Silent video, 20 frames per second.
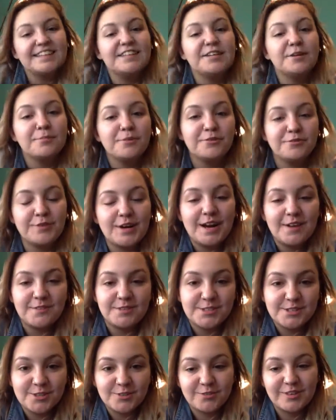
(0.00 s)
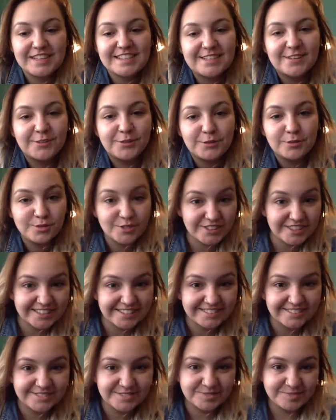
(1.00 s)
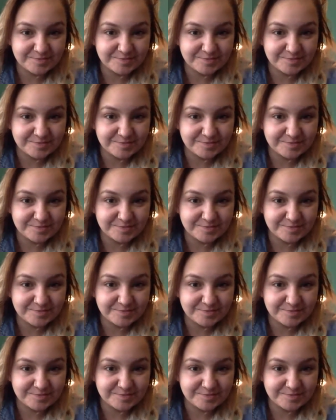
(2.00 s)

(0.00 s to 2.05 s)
Number 5 is the resolution.